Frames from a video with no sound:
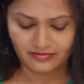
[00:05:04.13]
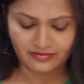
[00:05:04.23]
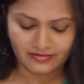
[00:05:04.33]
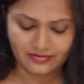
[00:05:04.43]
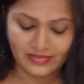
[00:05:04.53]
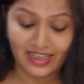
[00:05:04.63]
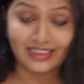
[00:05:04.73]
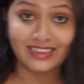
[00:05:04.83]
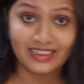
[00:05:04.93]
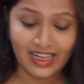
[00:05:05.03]
And in
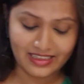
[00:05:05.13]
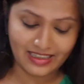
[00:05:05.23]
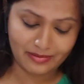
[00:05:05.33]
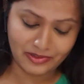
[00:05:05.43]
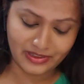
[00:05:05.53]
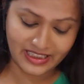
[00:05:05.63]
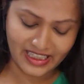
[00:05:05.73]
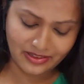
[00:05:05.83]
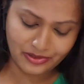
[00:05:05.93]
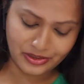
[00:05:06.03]
that, I'm again going
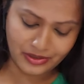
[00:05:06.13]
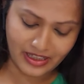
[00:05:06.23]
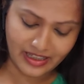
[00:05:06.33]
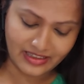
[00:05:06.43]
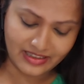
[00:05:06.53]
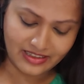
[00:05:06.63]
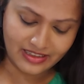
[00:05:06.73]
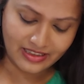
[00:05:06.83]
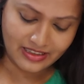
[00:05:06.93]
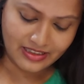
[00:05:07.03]
to add
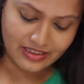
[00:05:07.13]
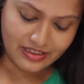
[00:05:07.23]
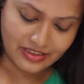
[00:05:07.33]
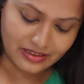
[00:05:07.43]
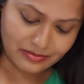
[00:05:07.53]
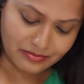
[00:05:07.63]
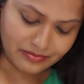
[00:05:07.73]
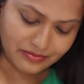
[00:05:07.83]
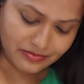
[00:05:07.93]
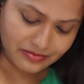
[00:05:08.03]
some
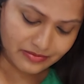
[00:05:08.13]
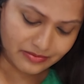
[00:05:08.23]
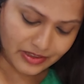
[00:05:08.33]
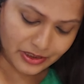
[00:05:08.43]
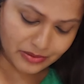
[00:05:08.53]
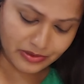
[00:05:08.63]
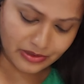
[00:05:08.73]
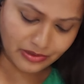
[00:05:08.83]
marshmallows.